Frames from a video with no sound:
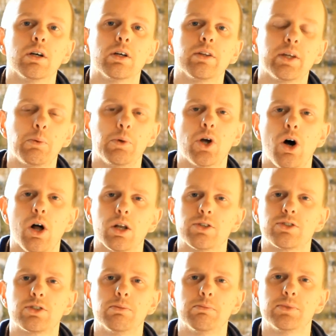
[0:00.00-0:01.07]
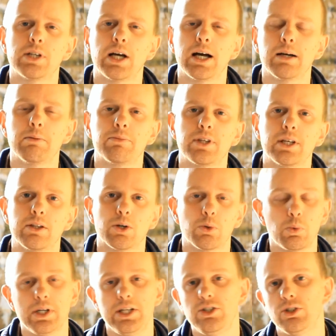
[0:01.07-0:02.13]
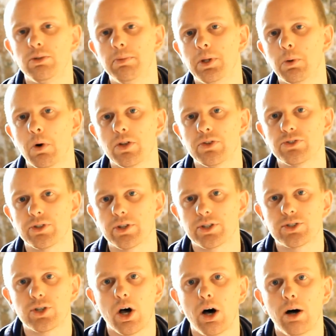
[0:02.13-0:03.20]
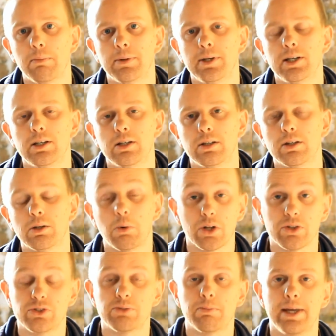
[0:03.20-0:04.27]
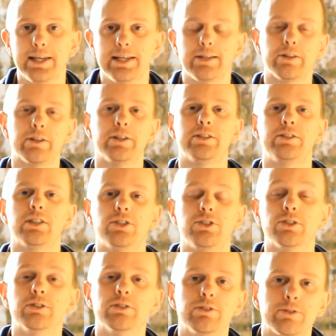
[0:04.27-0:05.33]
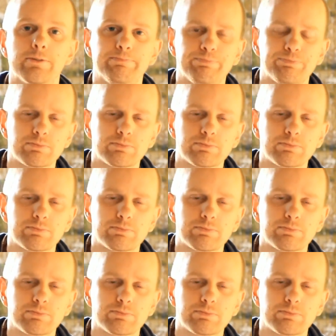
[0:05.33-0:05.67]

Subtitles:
I think we all at some time think that we should be the ones at the top, the ones making the decisions.